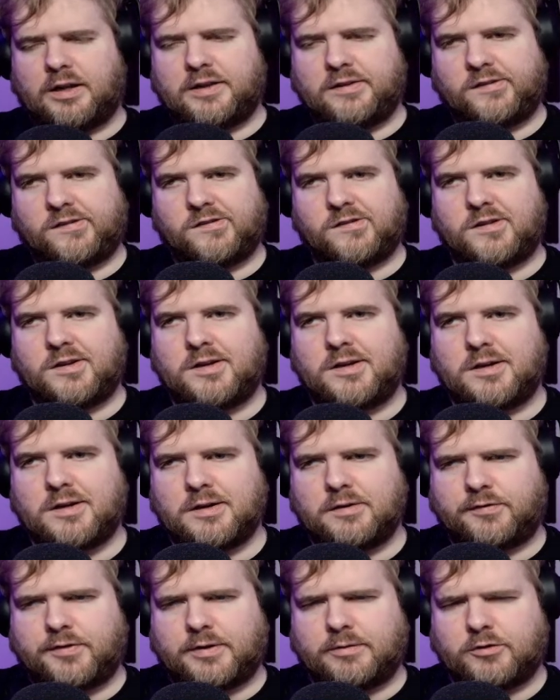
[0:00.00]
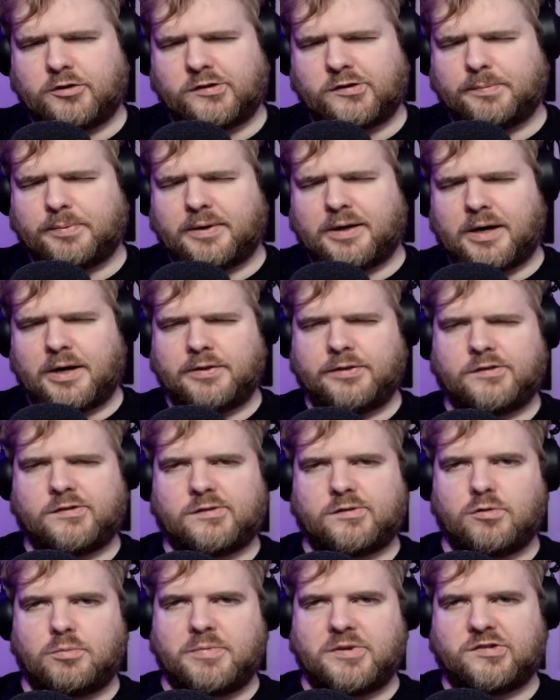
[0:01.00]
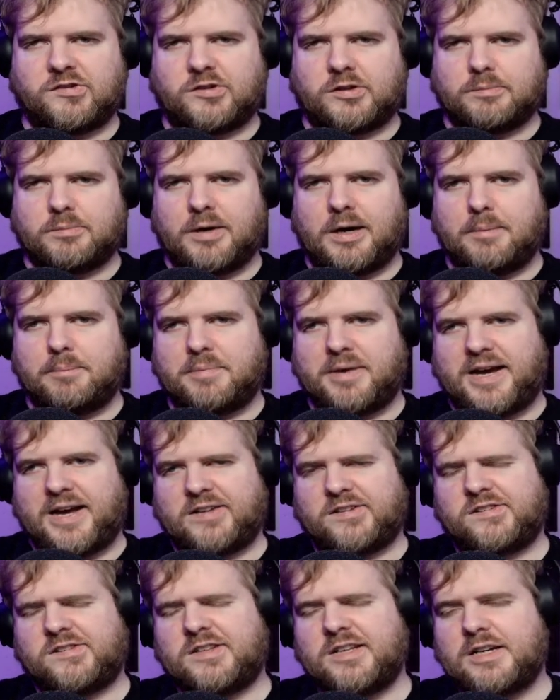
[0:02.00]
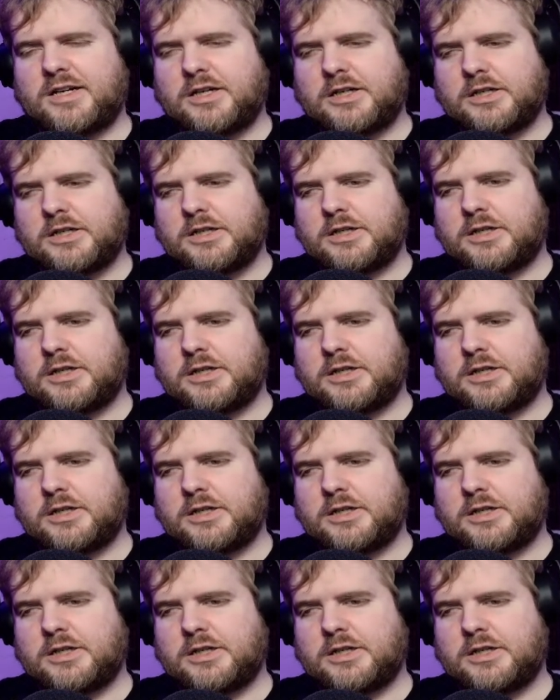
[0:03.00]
and see if it responds to Mr. Bombastic